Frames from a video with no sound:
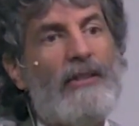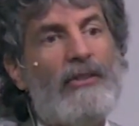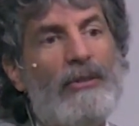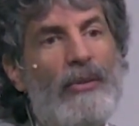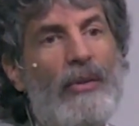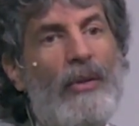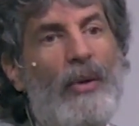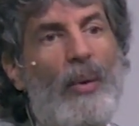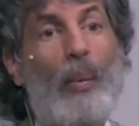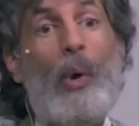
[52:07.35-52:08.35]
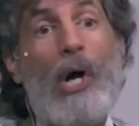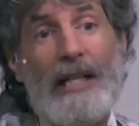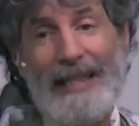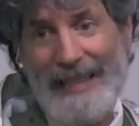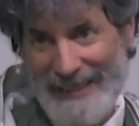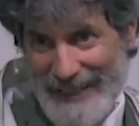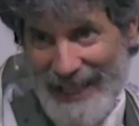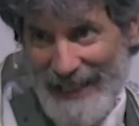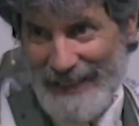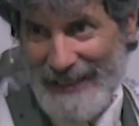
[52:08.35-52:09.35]
truth. Walk in His
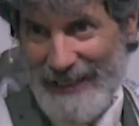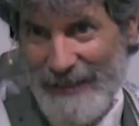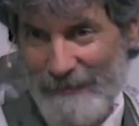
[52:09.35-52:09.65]
light